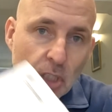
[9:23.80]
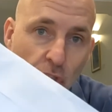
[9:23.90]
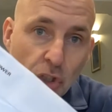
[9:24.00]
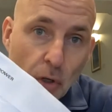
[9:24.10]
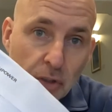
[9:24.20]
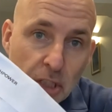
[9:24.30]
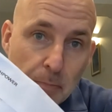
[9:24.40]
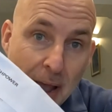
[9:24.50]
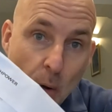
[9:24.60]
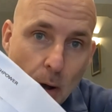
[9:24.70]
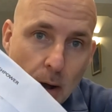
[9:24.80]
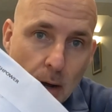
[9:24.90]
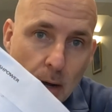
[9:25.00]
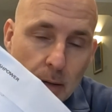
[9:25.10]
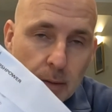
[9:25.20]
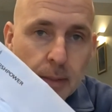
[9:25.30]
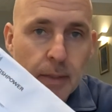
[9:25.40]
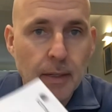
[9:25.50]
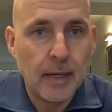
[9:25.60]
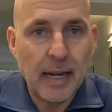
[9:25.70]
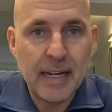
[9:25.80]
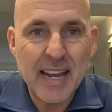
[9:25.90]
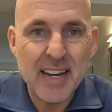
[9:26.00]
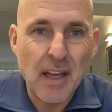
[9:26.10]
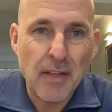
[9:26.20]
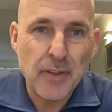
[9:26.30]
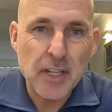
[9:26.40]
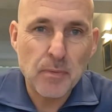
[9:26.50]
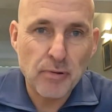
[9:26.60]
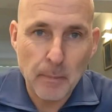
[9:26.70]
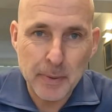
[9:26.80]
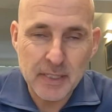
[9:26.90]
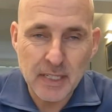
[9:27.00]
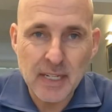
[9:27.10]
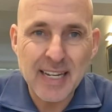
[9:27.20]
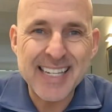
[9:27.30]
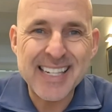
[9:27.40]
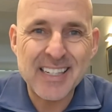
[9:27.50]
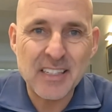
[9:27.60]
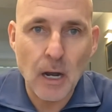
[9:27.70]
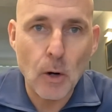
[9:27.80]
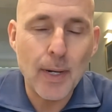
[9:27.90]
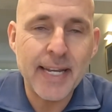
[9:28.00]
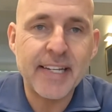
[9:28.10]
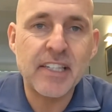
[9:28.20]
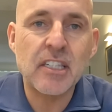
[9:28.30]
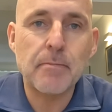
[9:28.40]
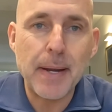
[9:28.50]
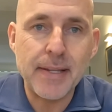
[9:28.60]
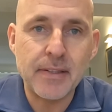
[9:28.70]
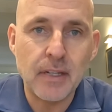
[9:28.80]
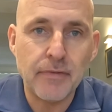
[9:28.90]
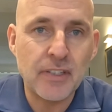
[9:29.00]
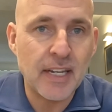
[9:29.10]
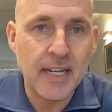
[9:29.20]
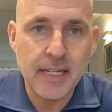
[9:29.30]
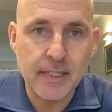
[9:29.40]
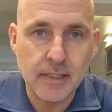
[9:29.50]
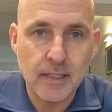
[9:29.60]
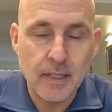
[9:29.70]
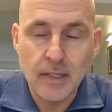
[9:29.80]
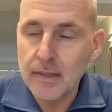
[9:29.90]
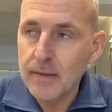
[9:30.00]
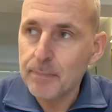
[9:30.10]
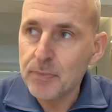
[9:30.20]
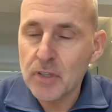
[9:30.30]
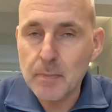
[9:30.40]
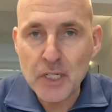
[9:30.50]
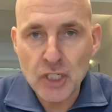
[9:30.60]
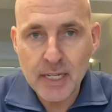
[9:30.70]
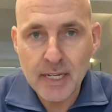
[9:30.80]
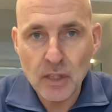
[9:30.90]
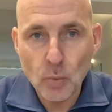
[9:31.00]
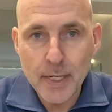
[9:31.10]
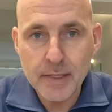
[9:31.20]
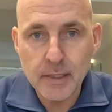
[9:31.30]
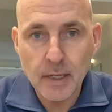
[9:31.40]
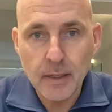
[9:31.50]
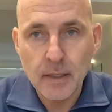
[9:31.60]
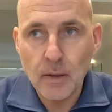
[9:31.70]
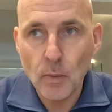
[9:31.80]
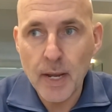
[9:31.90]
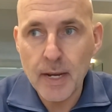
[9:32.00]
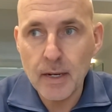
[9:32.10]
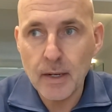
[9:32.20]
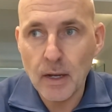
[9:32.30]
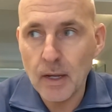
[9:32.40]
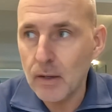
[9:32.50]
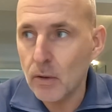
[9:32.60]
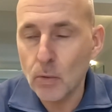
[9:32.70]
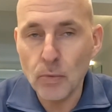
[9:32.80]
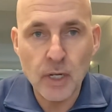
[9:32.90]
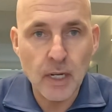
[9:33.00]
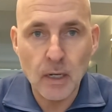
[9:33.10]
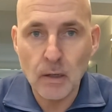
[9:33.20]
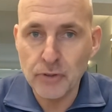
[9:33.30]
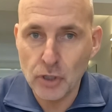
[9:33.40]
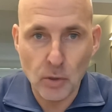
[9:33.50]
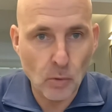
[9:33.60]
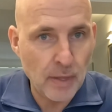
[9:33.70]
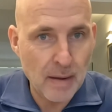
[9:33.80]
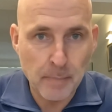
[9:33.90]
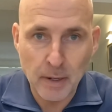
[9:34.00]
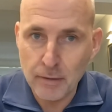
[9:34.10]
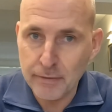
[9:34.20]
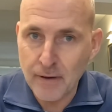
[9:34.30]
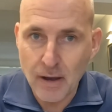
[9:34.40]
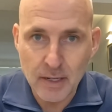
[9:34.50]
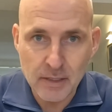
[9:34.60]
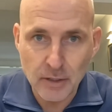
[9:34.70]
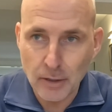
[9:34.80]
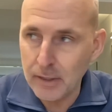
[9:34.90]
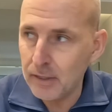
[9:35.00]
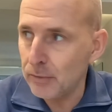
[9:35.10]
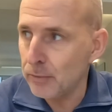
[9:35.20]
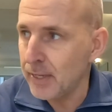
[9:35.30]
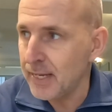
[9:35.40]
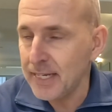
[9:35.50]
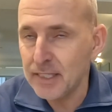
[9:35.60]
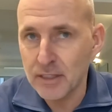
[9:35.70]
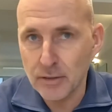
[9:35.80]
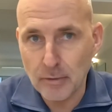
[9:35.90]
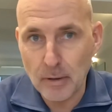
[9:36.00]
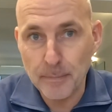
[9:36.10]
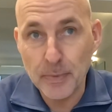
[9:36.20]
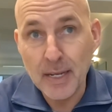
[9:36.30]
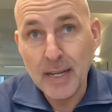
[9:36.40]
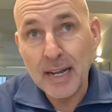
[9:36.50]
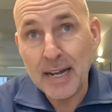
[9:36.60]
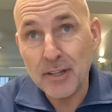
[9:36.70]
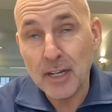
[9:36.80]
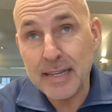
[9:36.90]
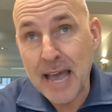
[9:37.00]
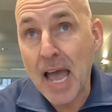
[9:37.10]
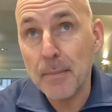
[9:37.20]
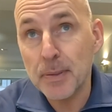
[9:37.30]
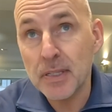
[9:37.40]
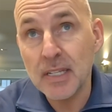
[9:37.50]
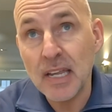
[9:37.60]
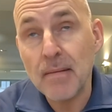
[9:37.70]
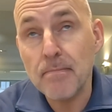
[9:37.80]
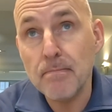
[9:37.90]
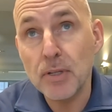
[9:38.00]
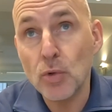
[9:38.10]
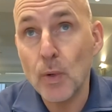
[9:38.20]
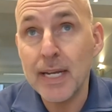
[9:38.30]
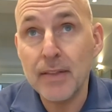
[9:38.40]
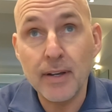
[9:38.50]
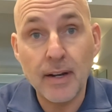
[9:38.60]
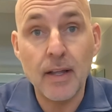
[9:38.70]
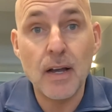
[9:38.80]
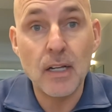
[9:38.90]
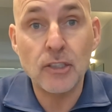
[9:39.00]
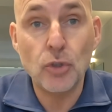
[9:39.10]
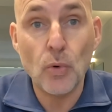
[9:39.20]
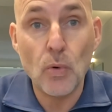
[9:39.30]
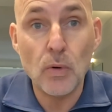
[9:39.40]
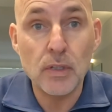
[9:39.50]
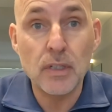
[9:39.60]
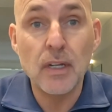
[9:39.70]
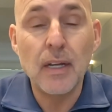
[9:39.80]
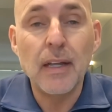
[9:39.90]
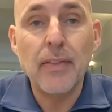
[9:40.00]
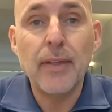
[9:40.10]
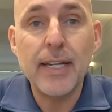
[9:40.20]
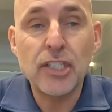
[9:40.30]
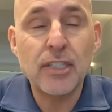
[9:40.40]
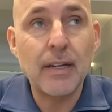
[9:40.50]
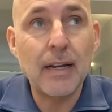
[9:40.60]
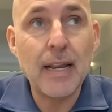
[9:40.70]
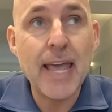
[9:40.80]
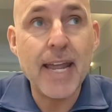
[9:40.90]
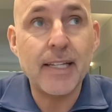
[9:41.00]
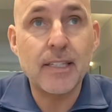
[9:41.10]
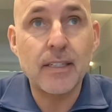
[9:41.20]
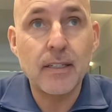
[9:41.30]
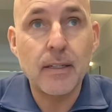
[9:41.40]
Scottish Power. Again, this property is so expensive to heat, especially in the winter when all the girls have got all their blow fires on and all the heaters are on, and the gaps in between the glass doors, they just let